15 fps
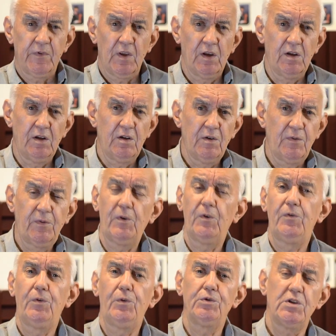uh, for
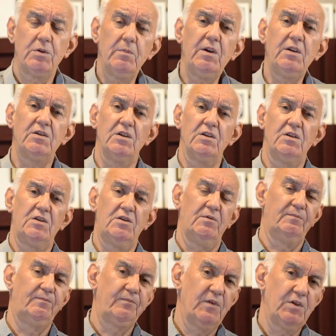40
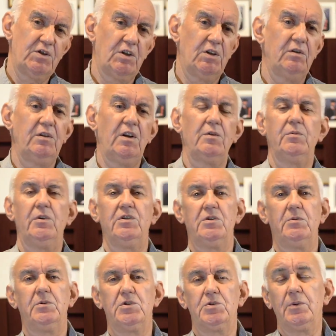meters so in other words
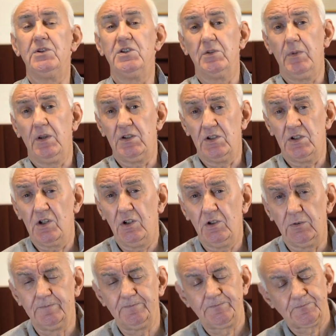it was 20 meters
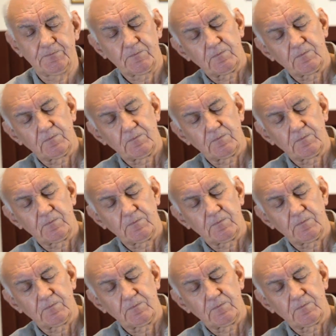long